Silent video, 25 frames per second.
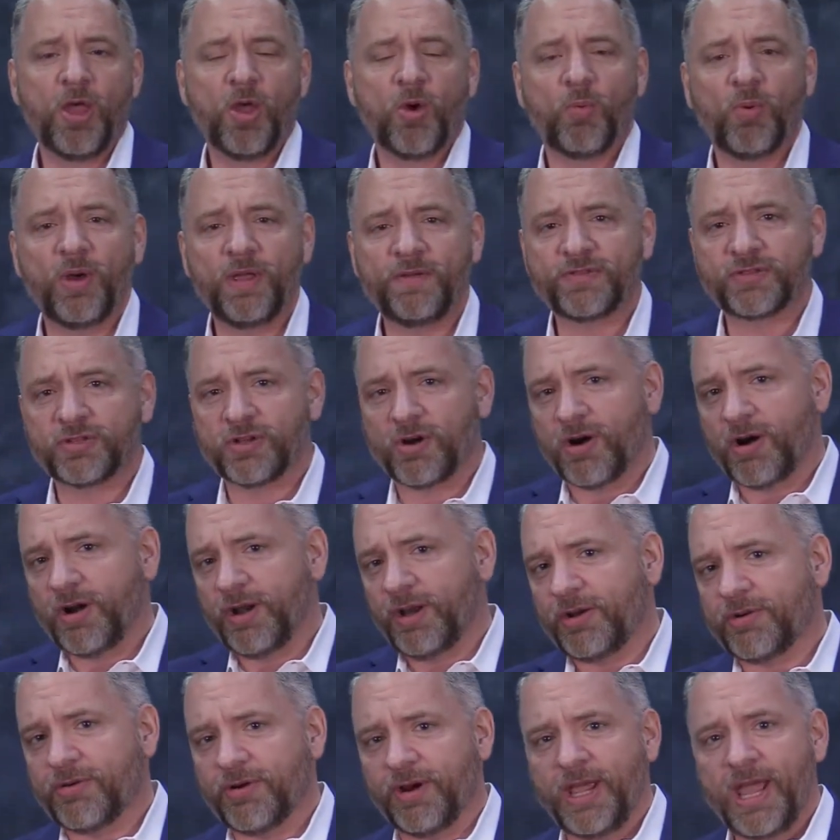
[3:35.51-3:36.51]
We've
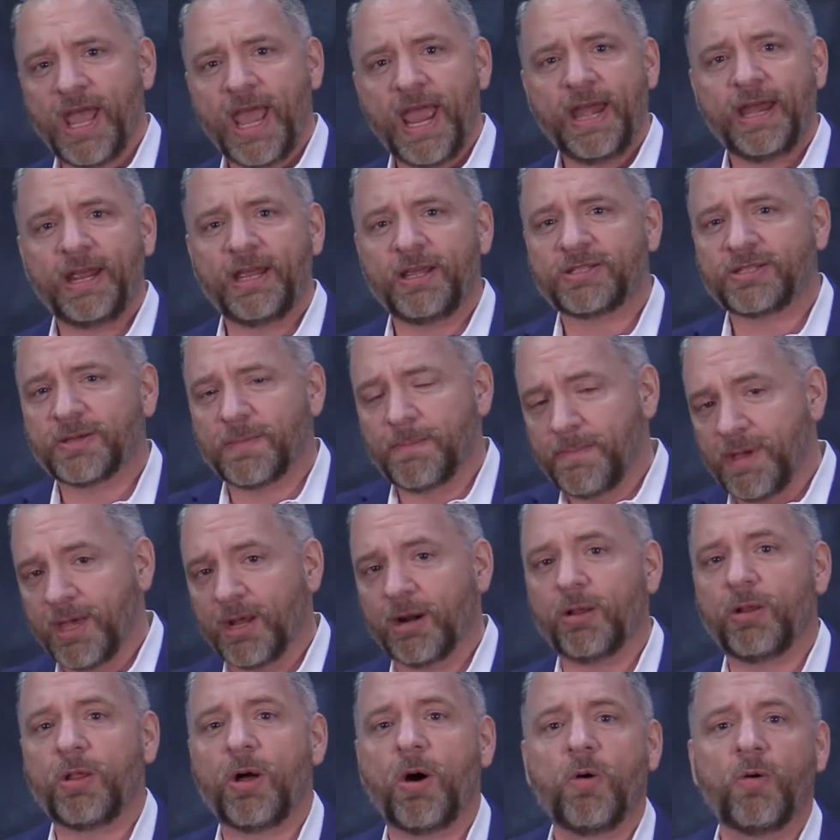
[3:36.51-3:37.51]
started creating some
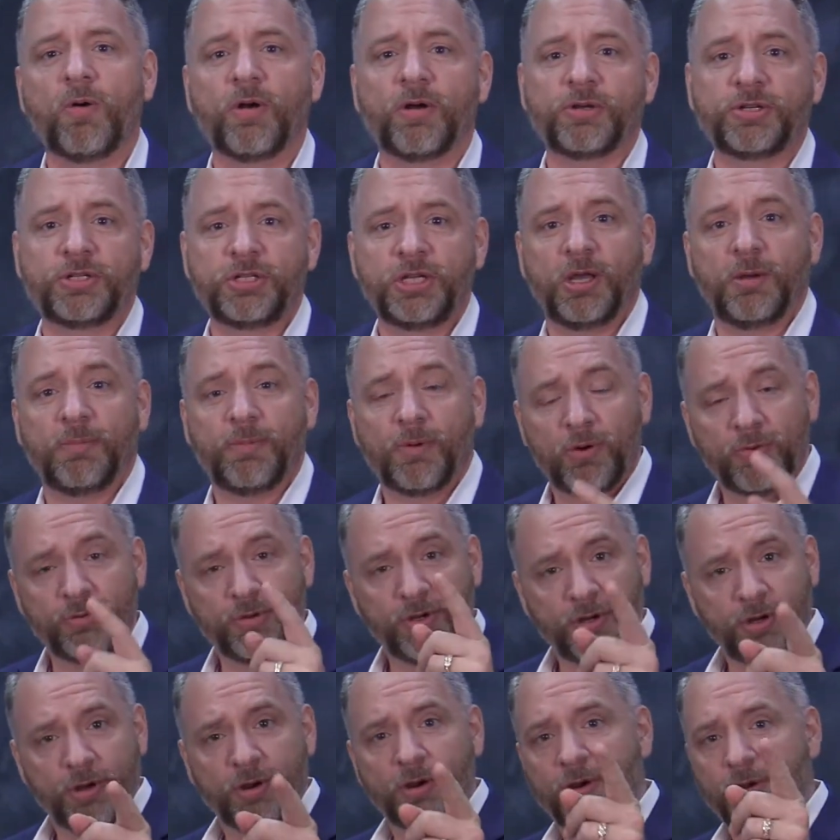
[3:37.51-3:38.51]
mental ownership on
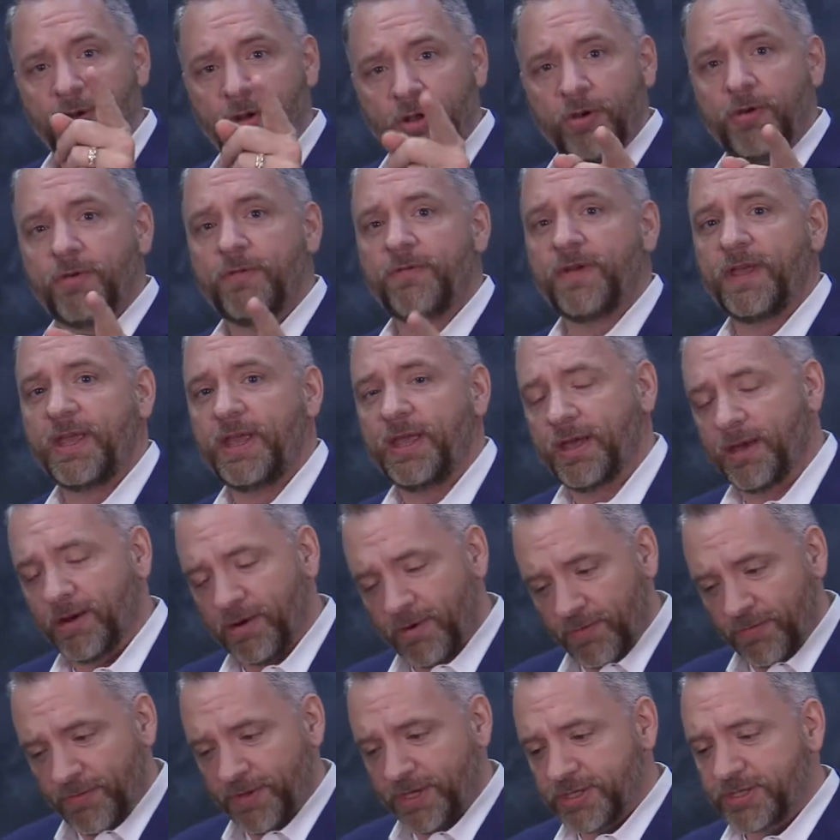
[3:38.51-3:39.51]
your new
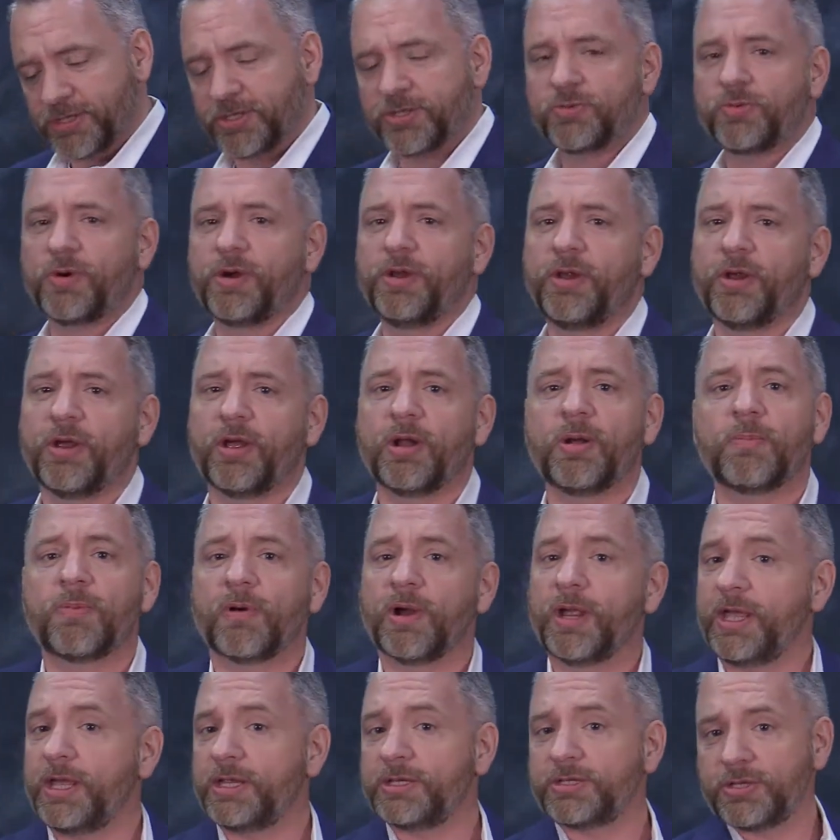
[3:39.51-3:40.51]
vehicle. This is where you're going to
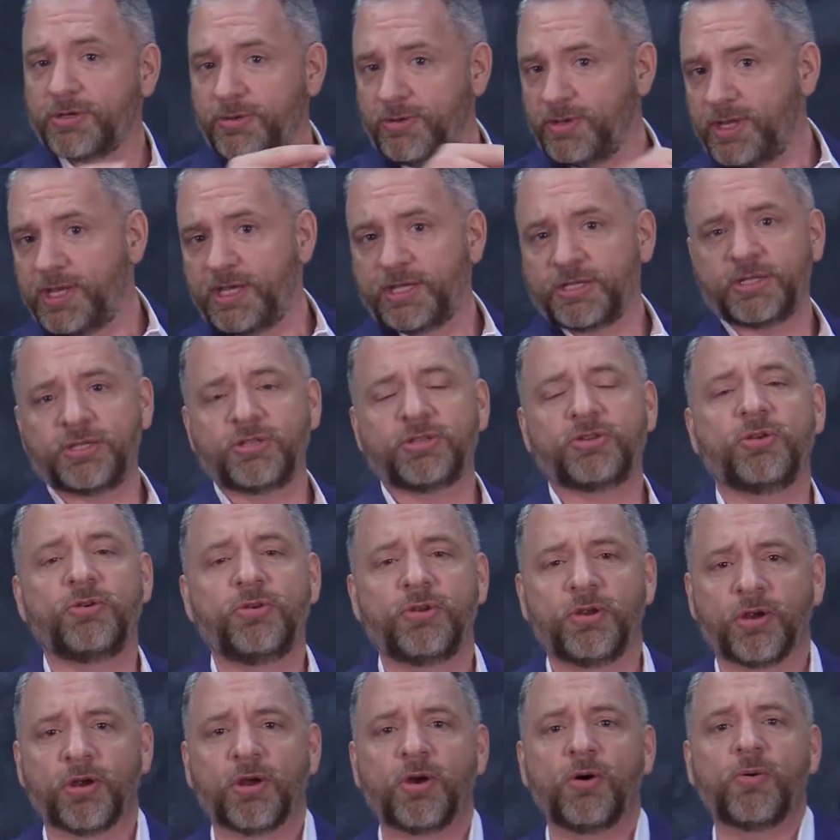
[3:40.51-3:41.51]
bring it to, and this is who
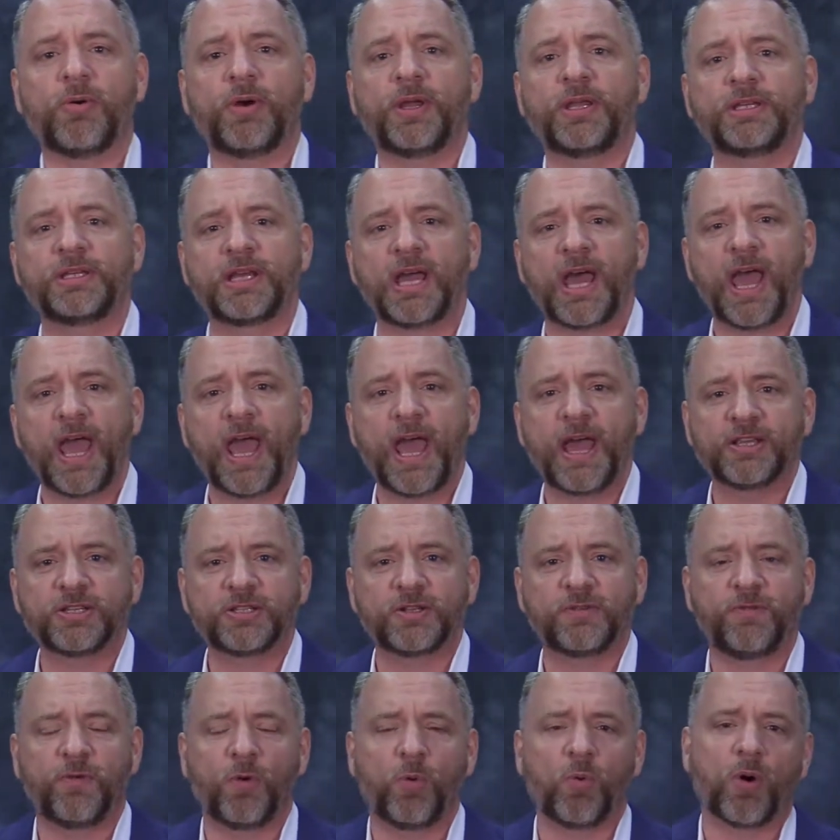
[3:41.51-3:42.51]
you're going to ask
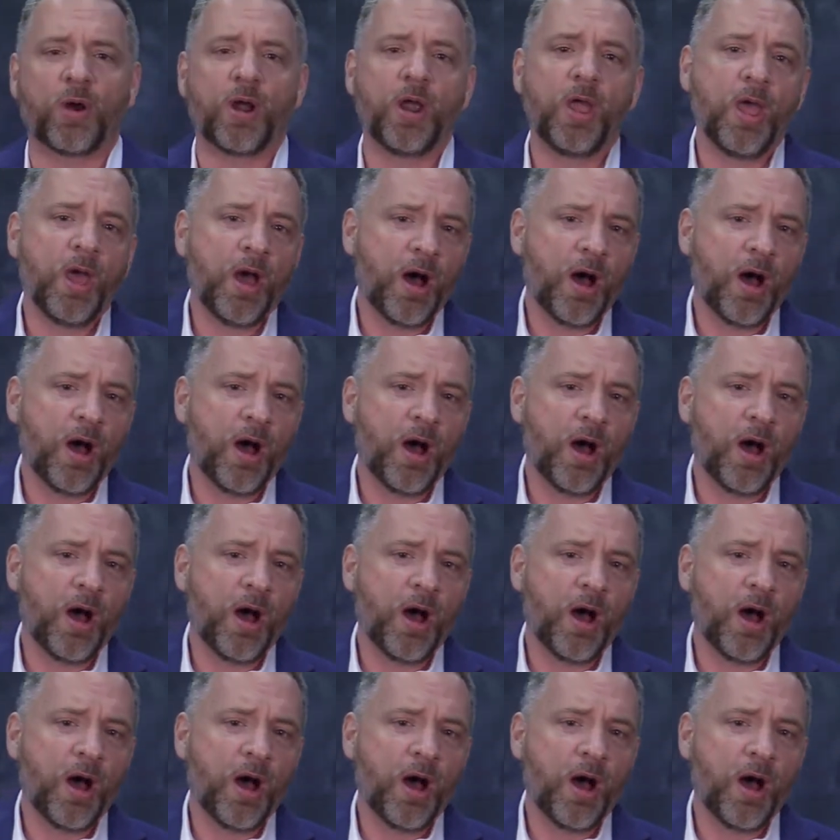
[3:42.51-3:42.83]
for.